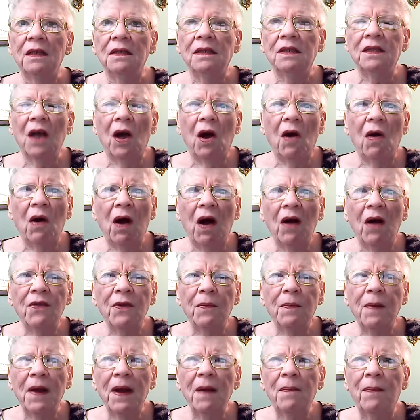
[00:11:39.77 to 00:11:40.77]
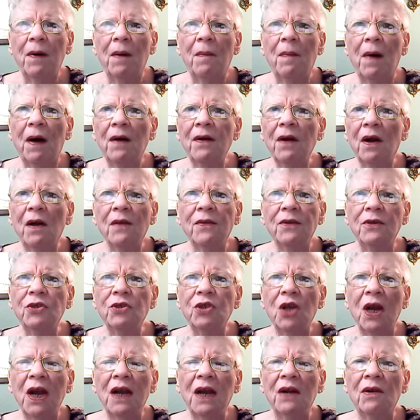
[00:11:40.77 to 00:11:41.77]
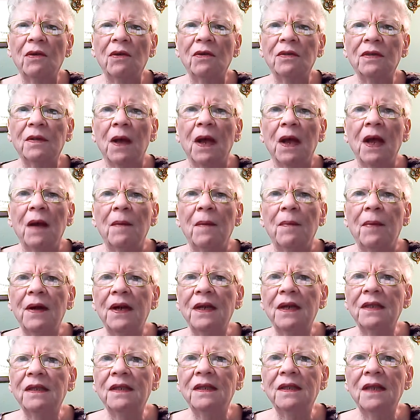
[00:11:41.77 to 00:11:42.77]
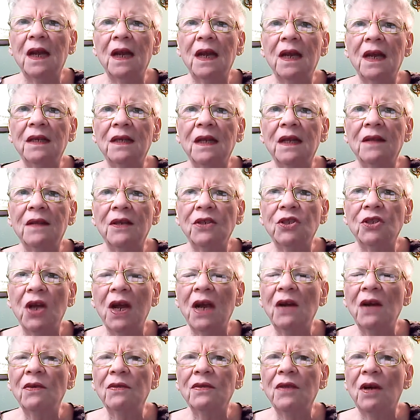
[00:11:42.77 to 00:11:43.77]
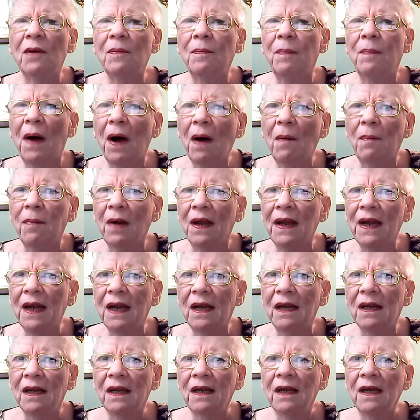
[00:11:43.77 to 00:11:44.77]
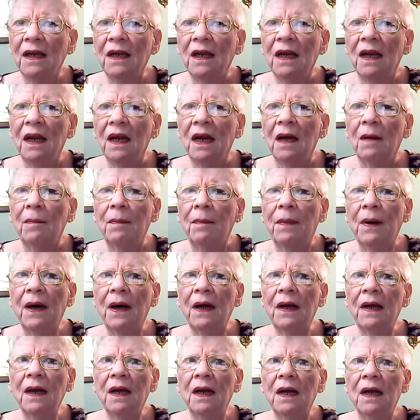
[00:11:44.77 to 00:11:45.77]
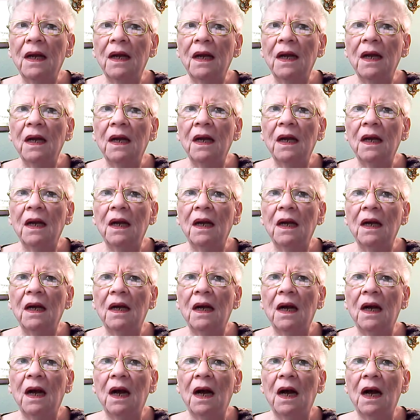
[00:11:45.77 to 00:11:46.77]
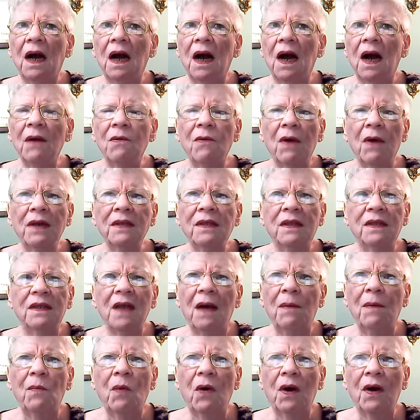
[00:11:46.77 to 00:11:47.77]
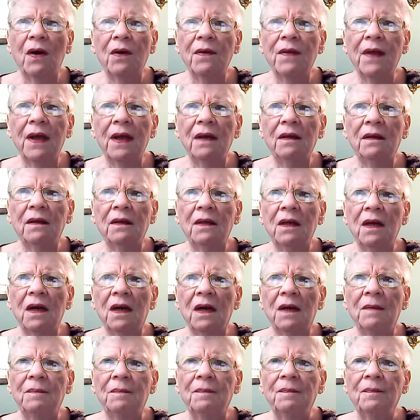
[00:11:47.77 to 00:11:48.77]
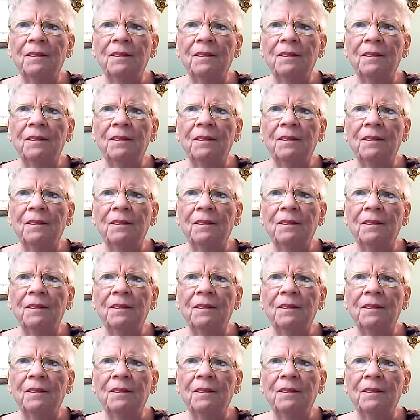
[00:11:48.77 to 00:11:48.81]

tell other people about other channels. But it's it the channels are public, but I read somewhere that uh,